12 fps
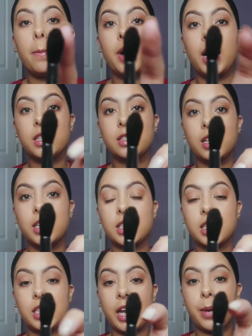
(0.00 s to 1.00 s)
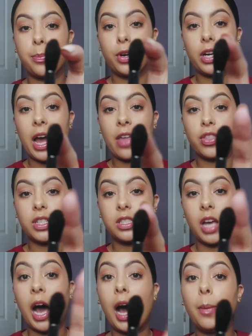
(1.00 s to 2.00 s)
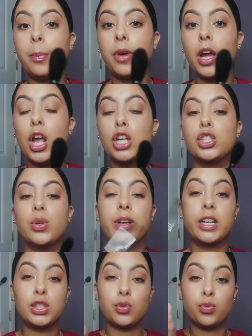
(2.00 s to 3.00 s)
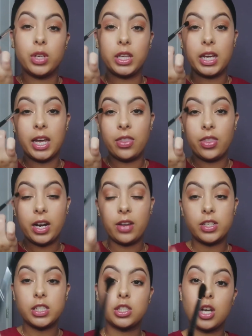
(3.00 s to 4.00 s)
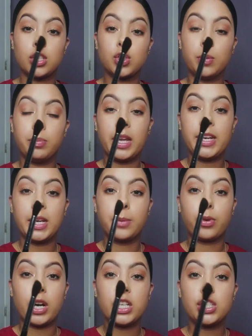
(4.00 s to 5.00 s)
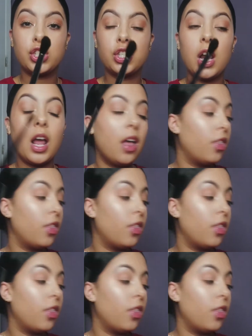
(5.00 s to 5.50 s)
but it's tapered at the top, so it gets really in there. This is also a blending brush.